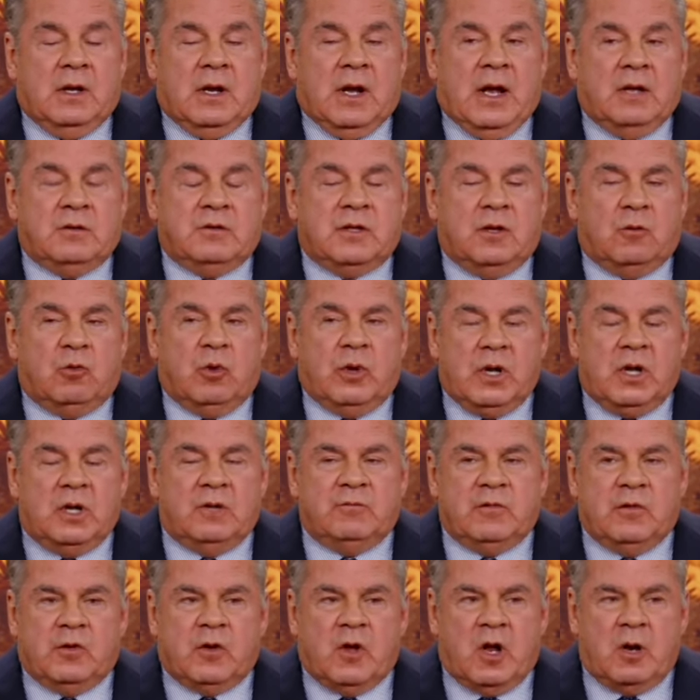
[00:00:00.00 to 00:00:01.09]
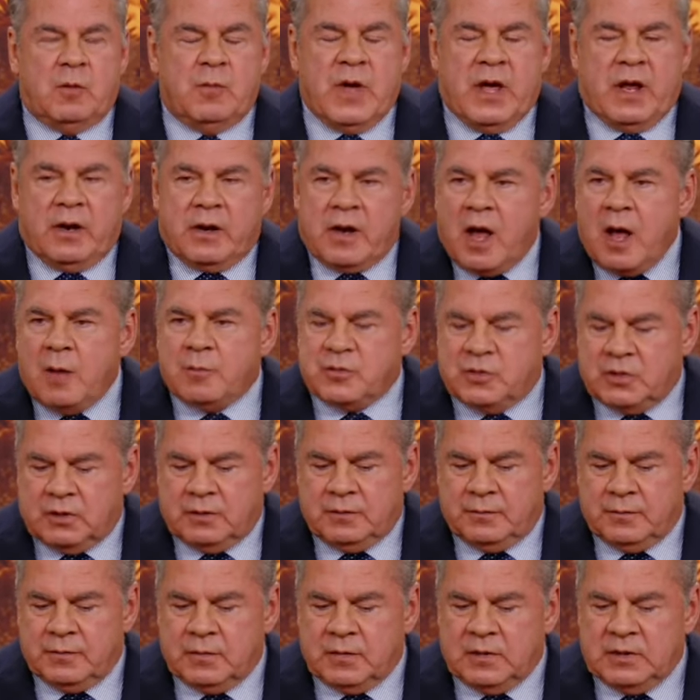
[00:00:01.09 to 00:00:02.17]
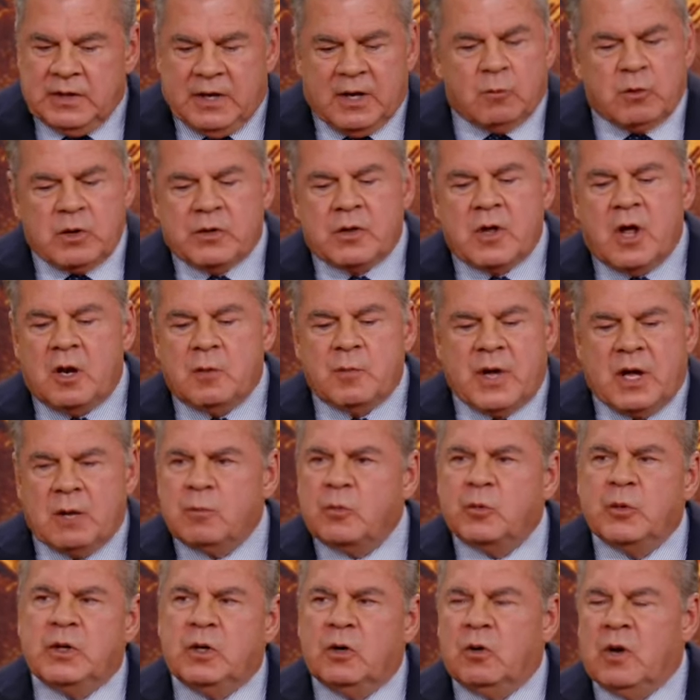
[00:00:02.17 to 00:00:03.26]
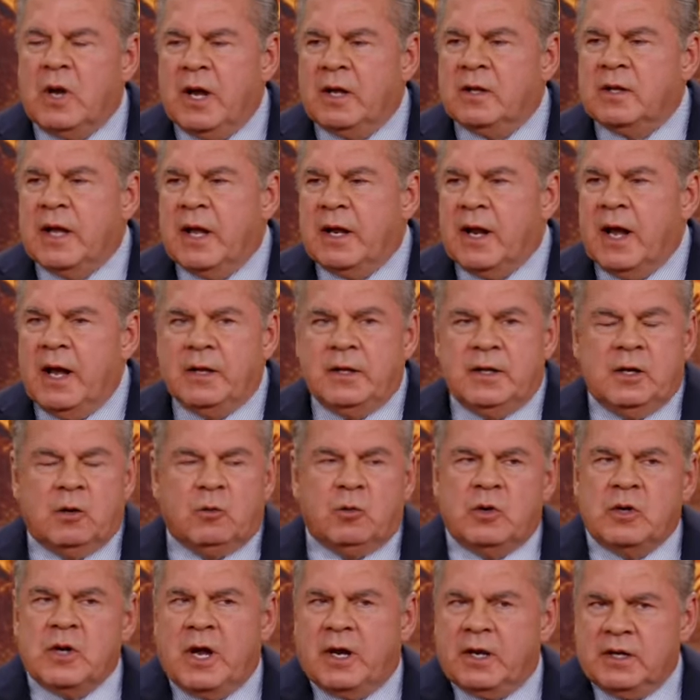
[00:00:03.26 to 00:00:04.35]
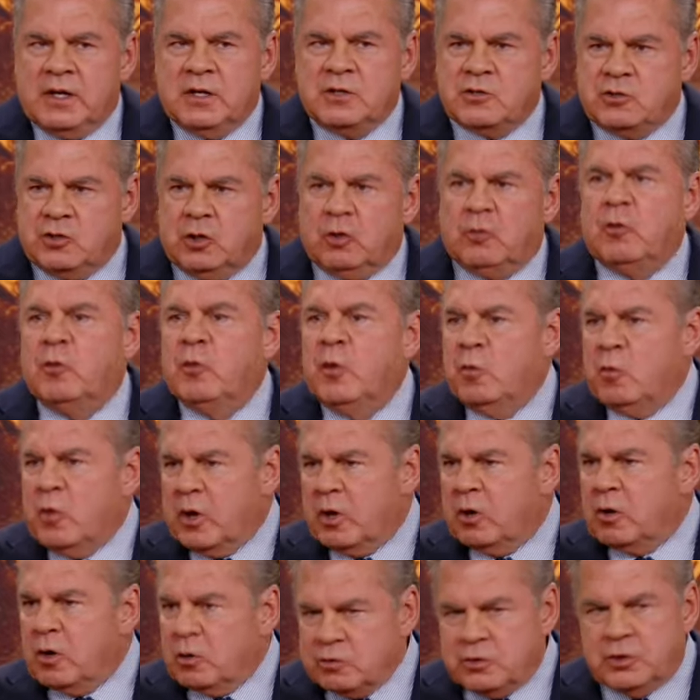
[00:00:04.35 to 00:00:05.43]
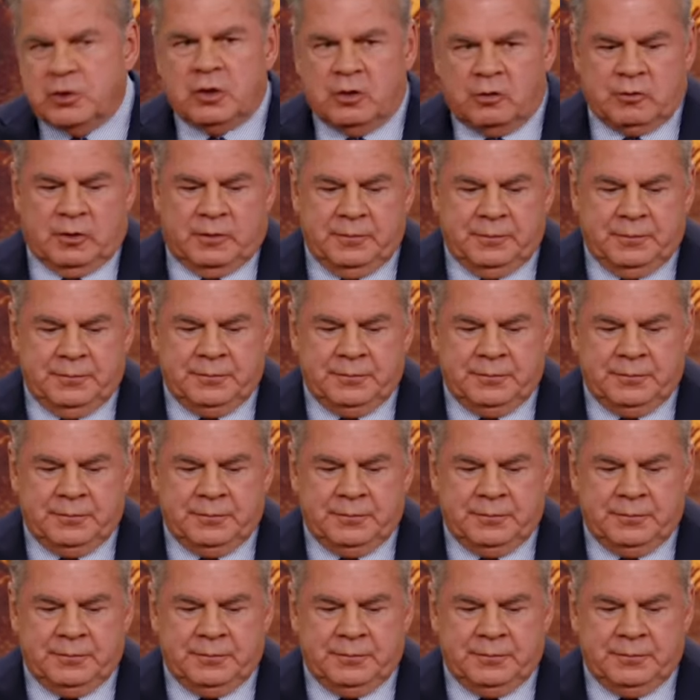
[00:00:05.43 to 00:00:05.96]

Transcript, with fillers: i said well have you thought about adoption yeah we thought about it but we don't like that idea we're not against children we want our own children